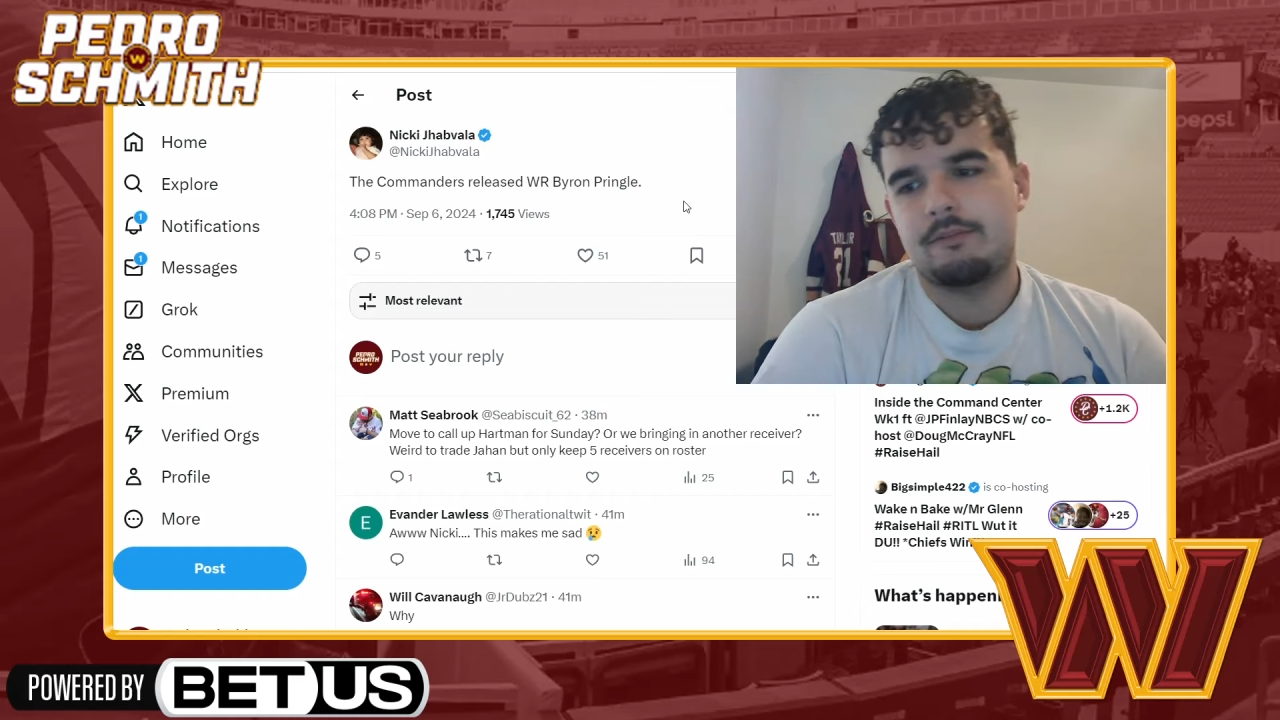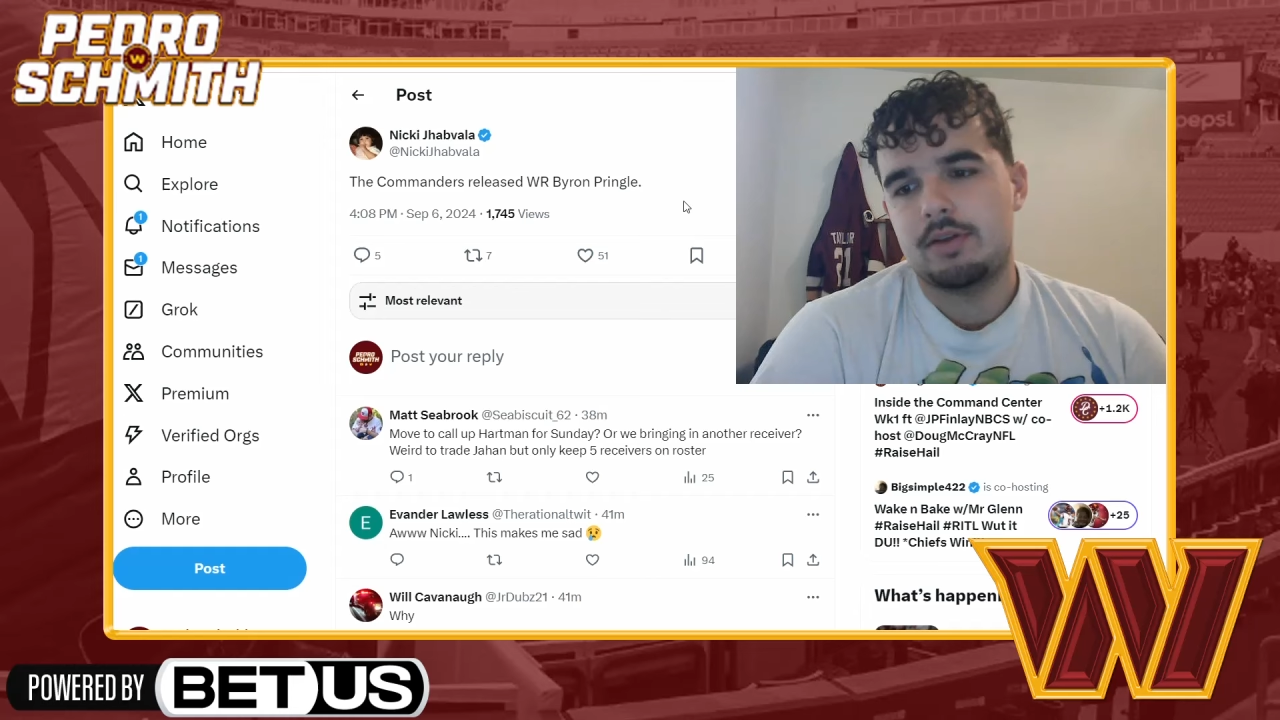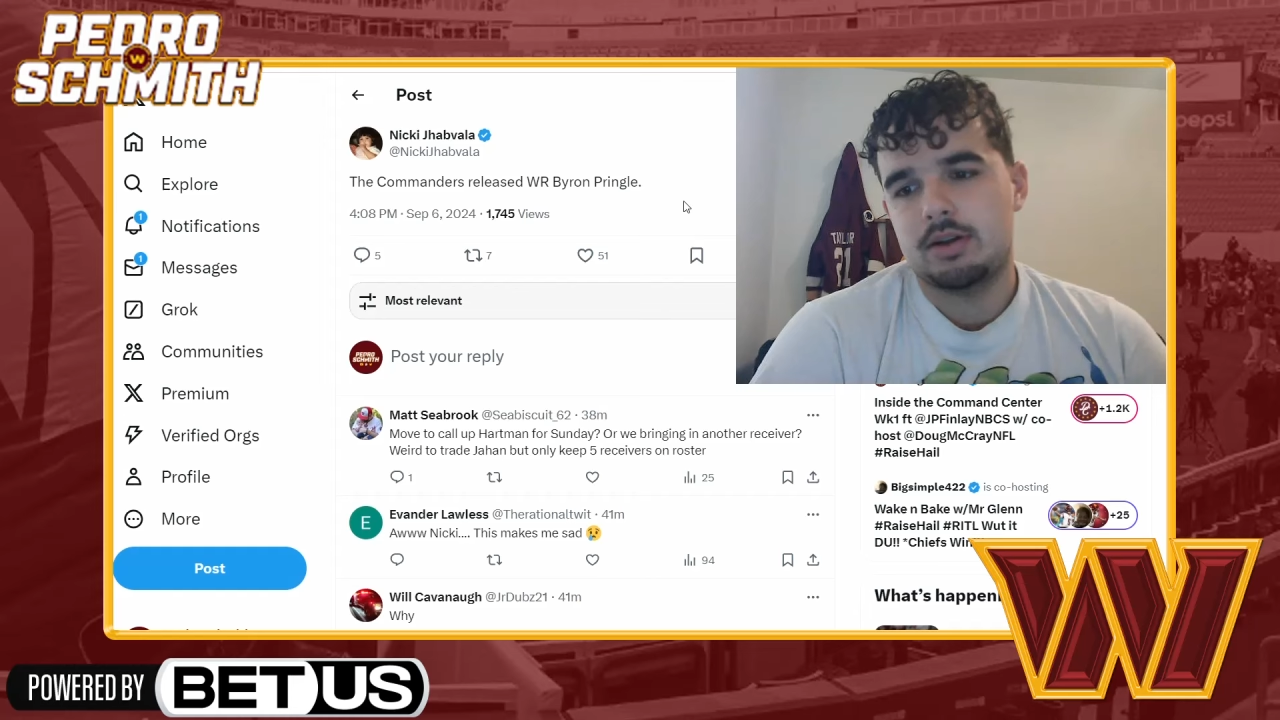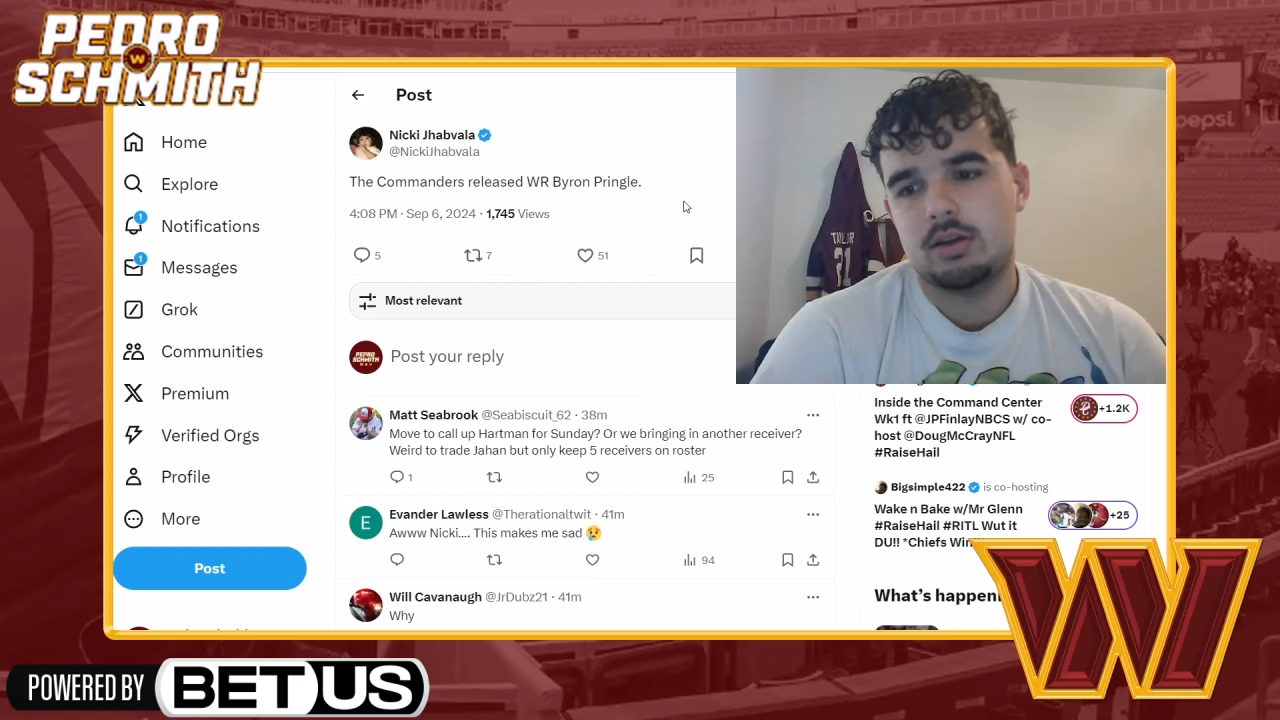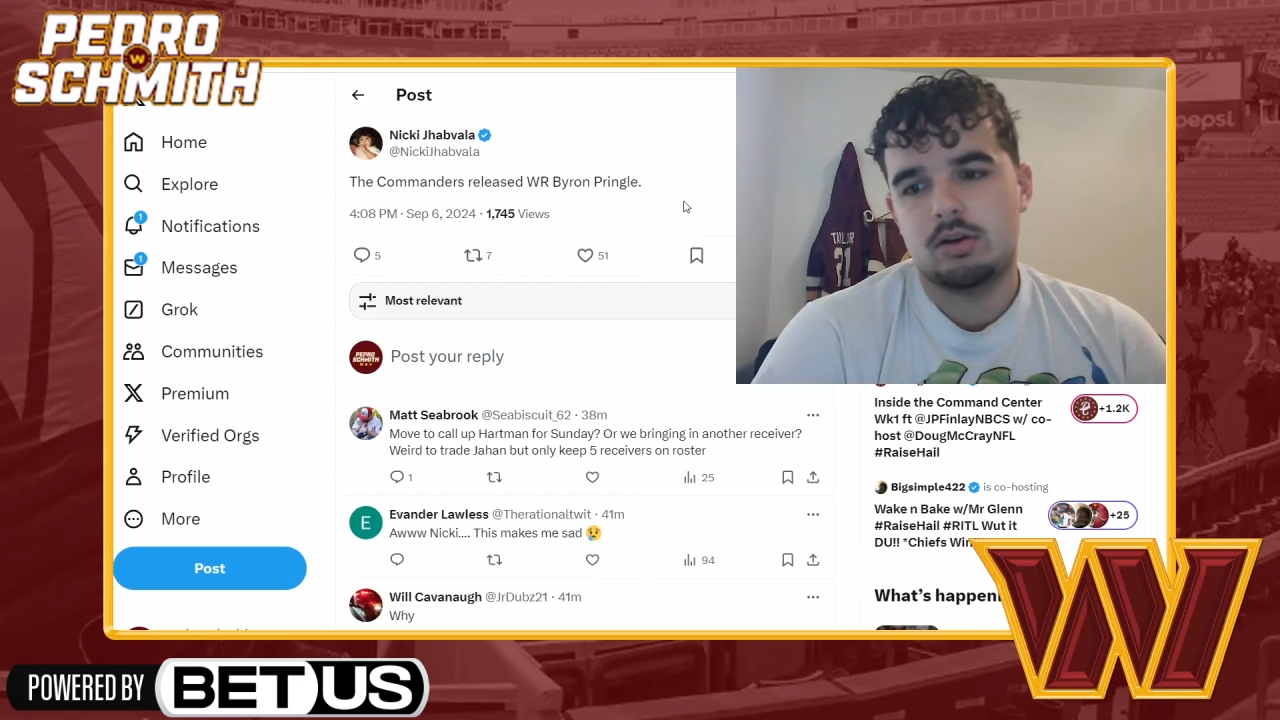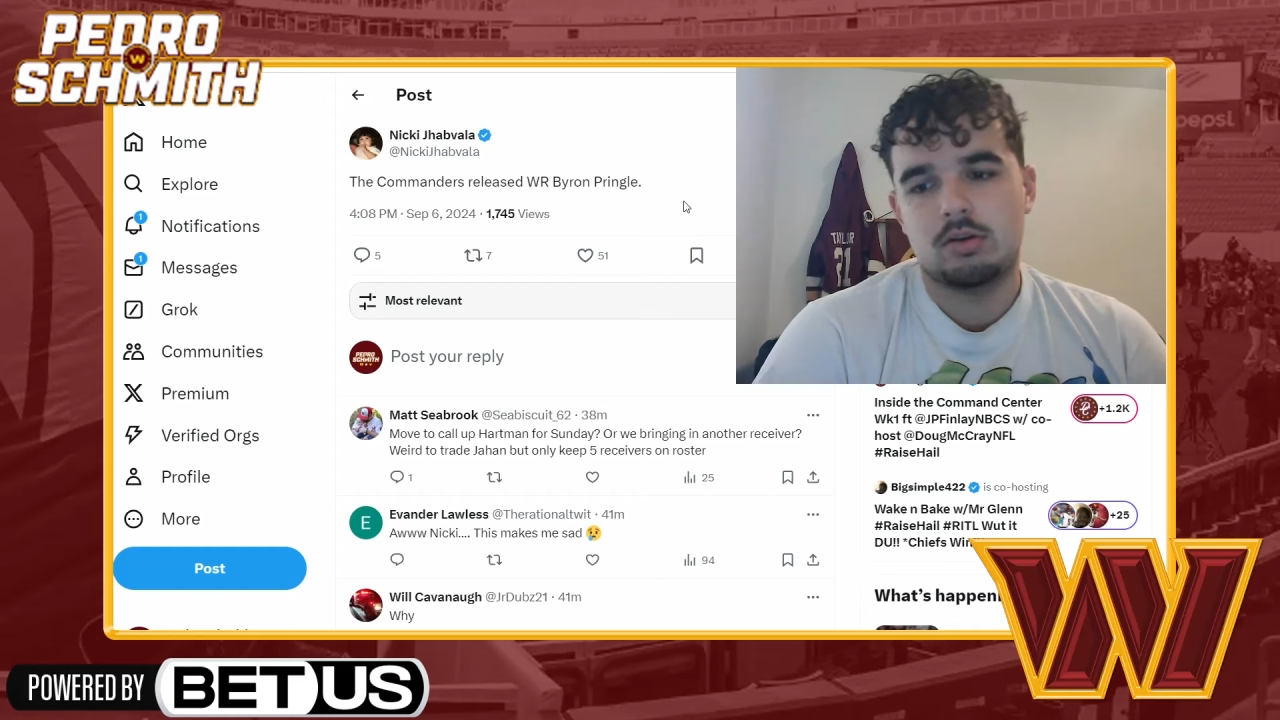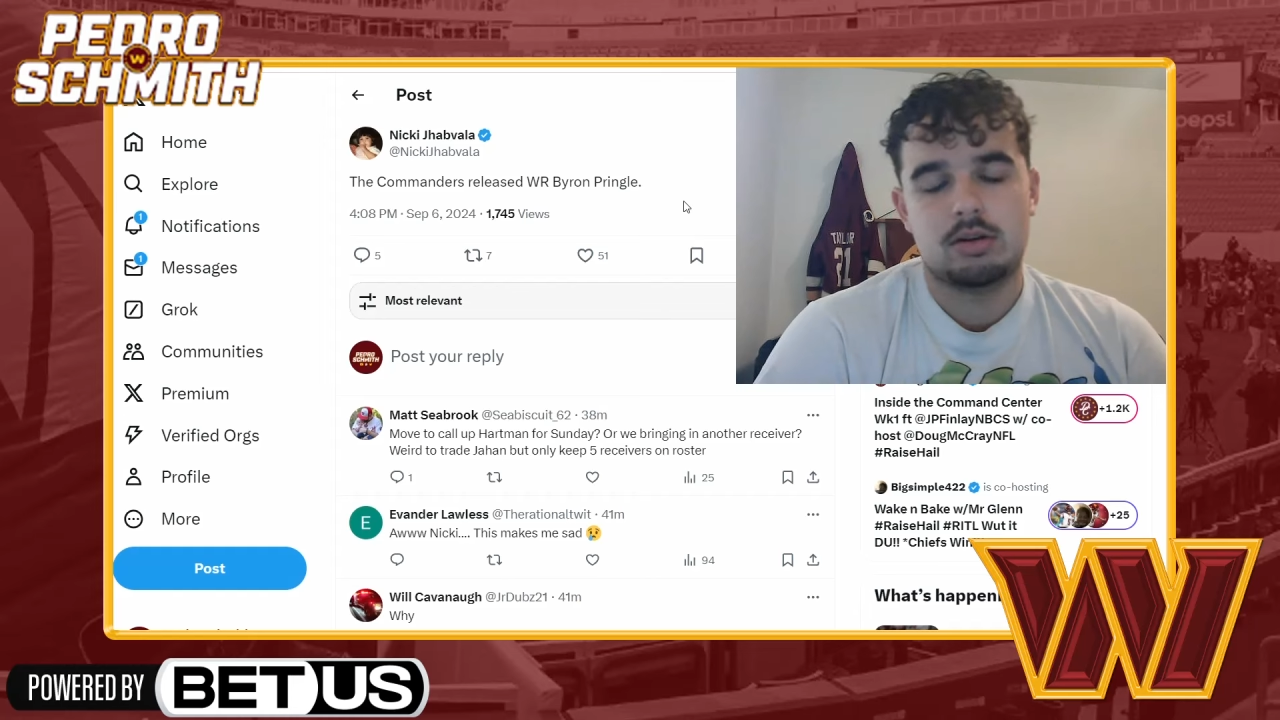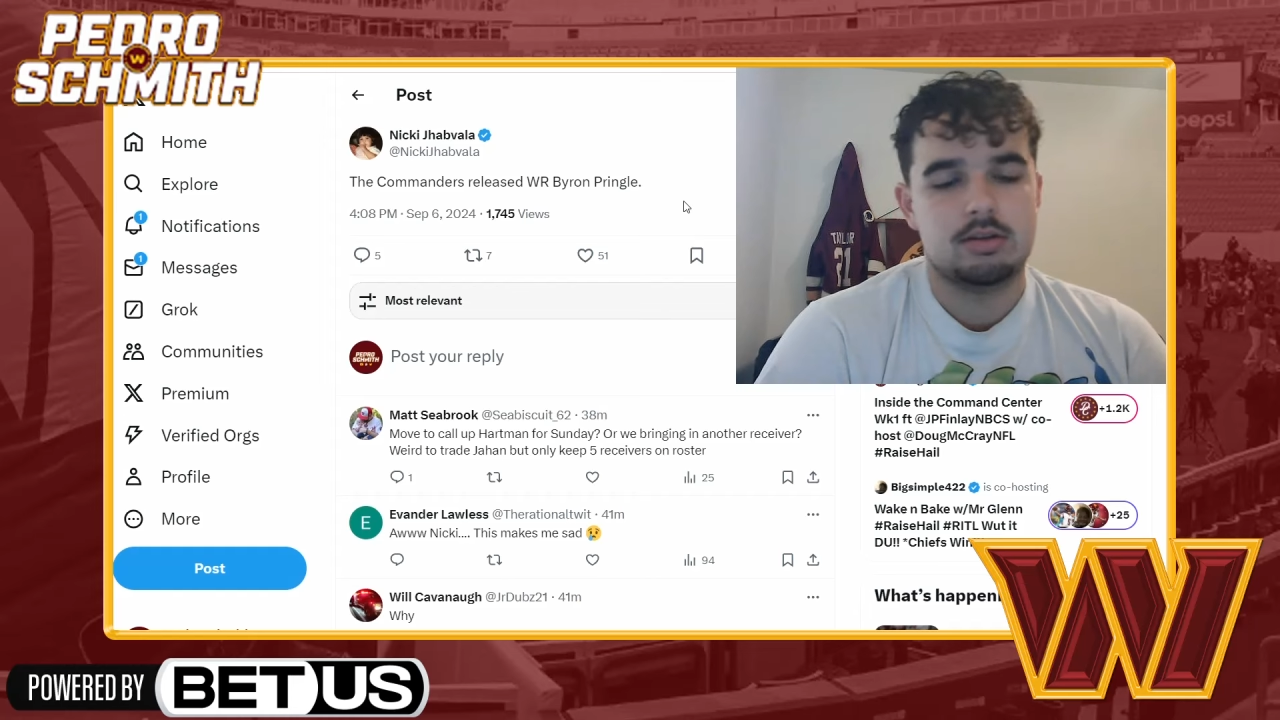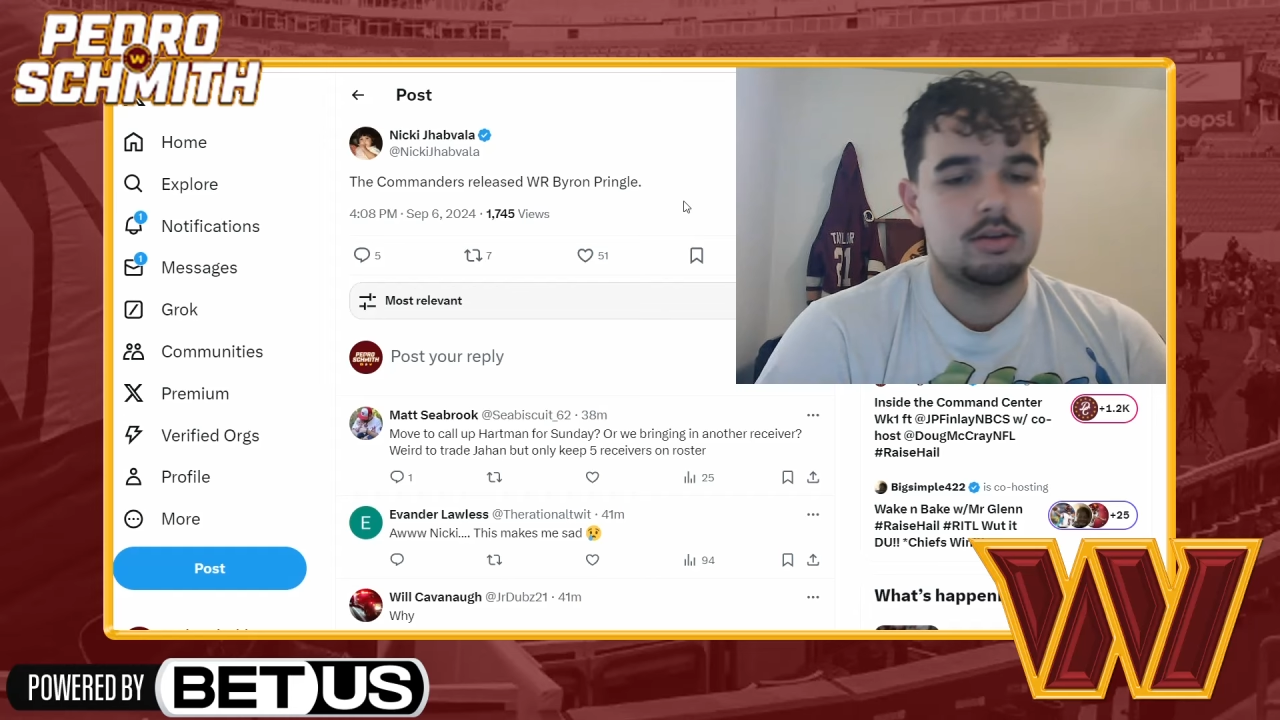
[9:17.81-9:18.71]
a video.